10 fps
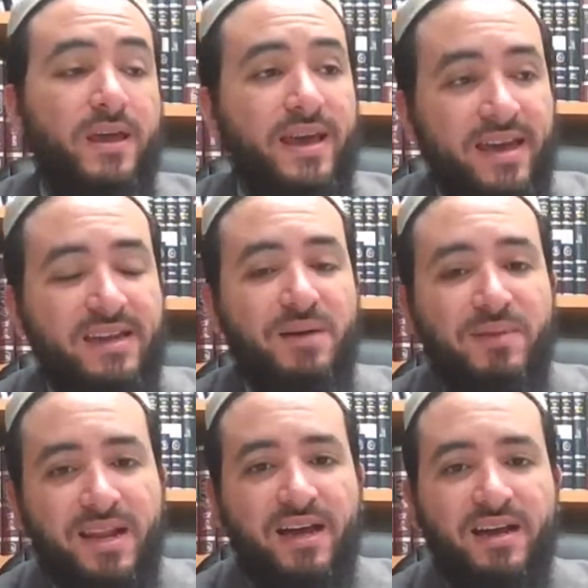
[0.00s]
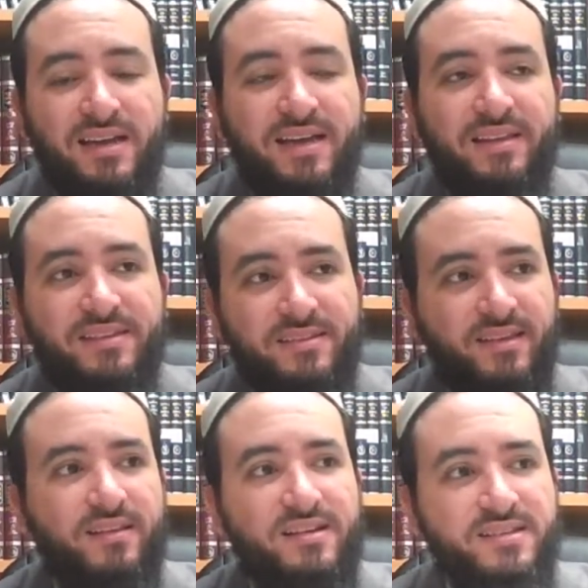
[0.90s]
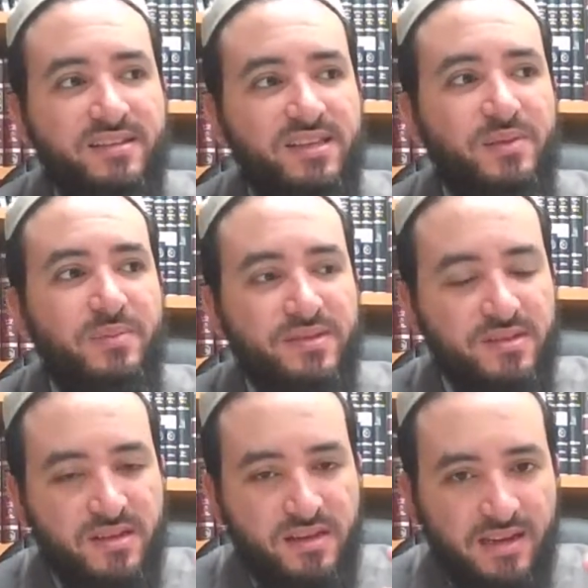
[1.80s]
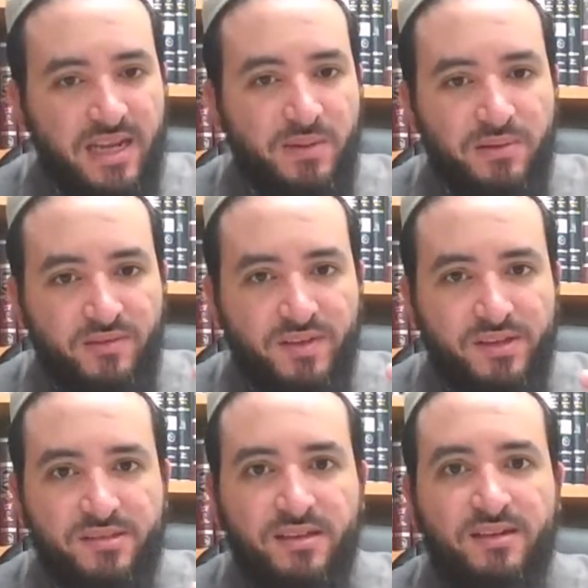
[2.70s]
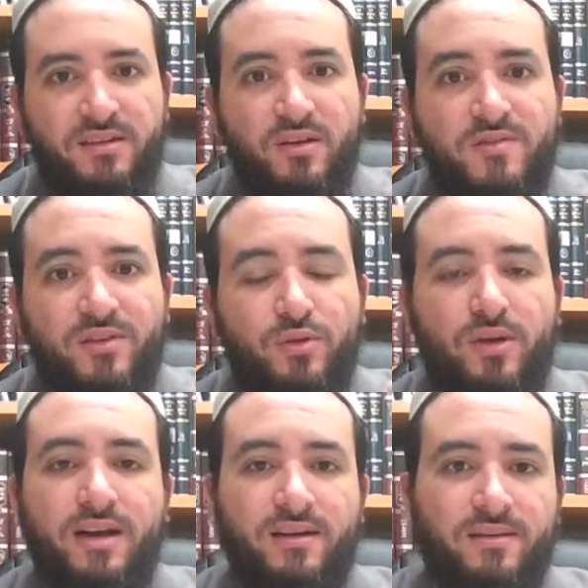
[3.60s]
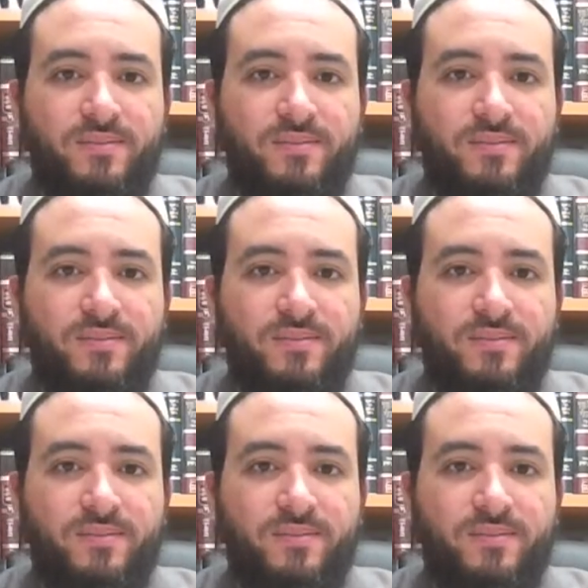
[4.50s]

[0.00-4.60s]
Again, Kabbalah, understanding that is the deepest level of understanding of the Torah.